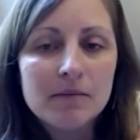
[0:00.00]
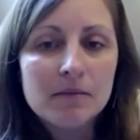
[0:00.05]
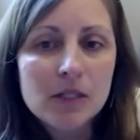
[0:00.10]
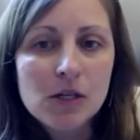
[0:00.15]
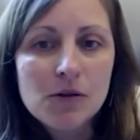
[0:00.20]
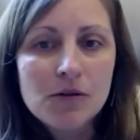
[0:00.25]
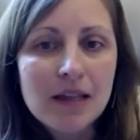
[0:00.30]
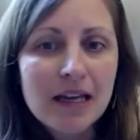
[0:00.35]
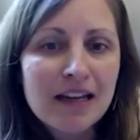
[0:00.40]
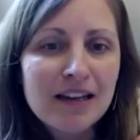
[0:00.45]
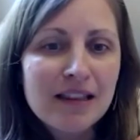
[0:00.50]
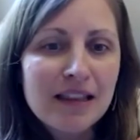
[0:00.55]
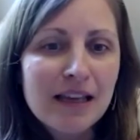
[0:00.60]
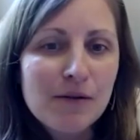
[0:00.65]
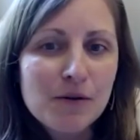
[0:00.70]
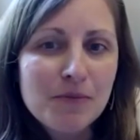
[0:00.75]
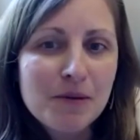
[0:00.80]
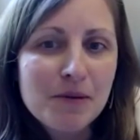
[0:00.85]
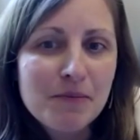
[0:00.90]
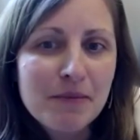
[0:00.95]
So
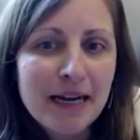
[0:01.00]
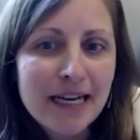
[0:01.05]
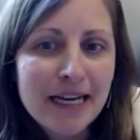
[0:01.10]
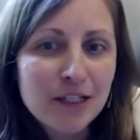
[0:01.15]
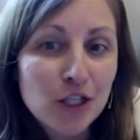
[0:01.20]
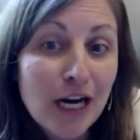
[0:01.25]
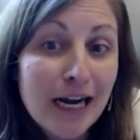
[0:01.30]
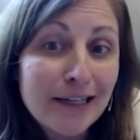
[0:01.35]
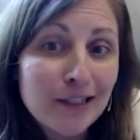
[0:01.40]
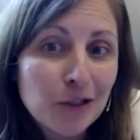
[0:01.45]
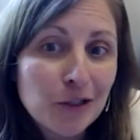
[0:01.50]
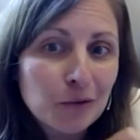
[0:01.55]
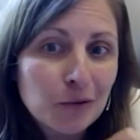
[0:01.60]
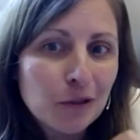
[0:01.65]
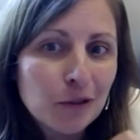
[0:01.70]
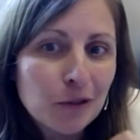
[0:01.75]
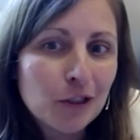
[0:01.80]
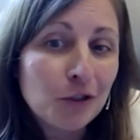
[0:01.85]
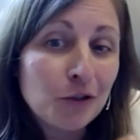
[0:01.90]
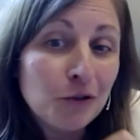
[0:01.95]
that would be my answer. I
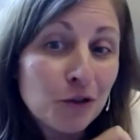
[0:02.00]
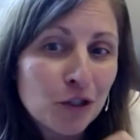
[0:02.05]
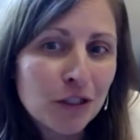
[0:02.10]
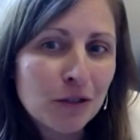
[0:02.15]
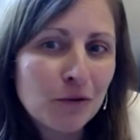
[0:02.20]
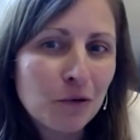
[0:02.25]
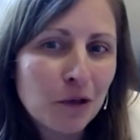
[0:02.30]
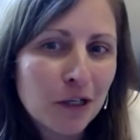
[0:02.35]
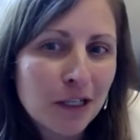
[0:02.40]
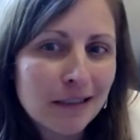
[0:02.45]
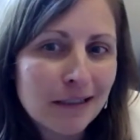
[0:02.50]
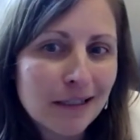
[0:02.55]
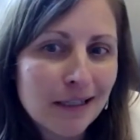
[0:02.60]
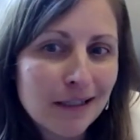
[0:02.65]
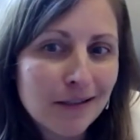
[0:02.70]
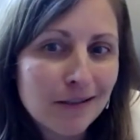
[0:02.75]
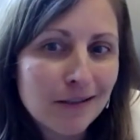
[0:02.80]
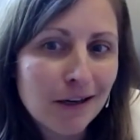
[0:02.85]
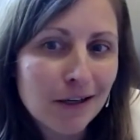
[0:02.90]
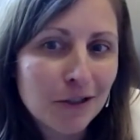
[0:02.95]
don't usually work in
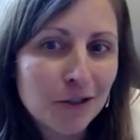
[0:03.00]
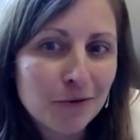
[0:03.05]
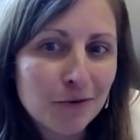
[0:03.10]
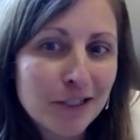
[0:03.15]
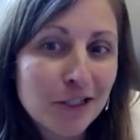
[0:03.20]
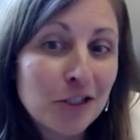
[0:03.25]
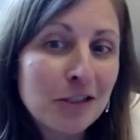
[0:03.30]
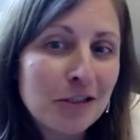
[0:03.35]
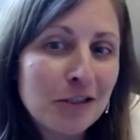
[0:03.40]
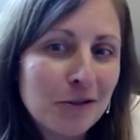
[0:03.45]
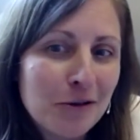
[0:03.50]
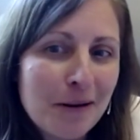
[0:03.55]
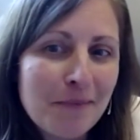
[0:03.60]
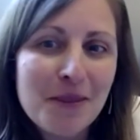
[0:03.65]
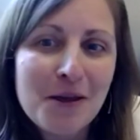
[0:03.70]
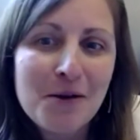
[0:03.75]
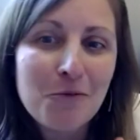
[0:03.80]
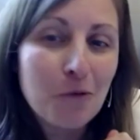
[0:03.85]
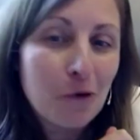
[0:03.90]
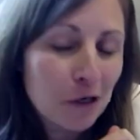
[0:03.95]
data scarce regions, so
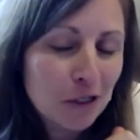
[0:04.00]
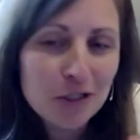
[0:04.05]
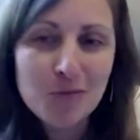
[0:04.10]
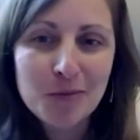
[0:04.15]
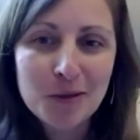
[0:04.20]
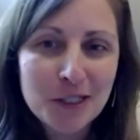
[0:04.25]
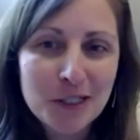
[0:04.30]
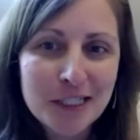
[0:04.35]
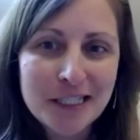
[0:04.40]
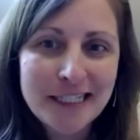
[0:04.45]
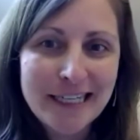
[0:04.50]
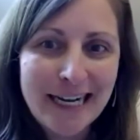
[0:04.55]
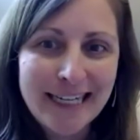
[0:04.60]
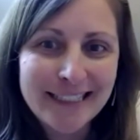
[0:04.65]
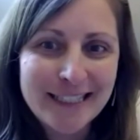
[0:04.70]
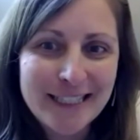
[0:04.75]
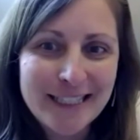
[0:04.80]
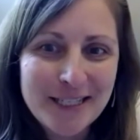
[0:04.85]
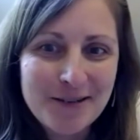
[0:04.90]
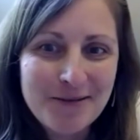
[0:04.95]
I'm the worst person to
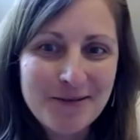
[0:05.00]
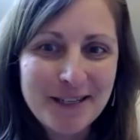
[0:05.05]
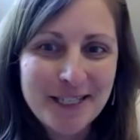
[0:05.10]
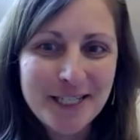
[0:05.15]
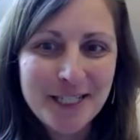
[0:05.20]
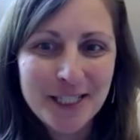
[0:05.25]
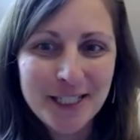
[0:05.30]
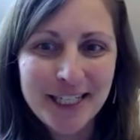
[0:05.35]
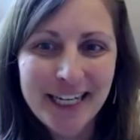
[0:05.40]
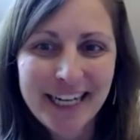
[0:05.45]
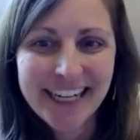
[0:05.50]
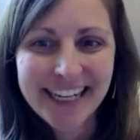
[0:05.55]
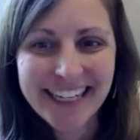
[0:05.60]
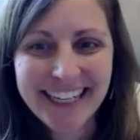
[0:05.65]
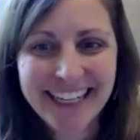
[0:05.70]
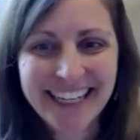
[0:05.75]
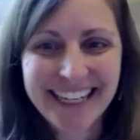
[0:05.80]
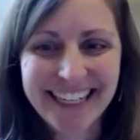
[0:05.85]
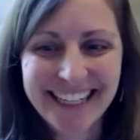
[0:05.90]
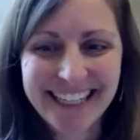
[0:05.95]
ask this question.
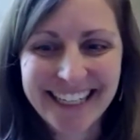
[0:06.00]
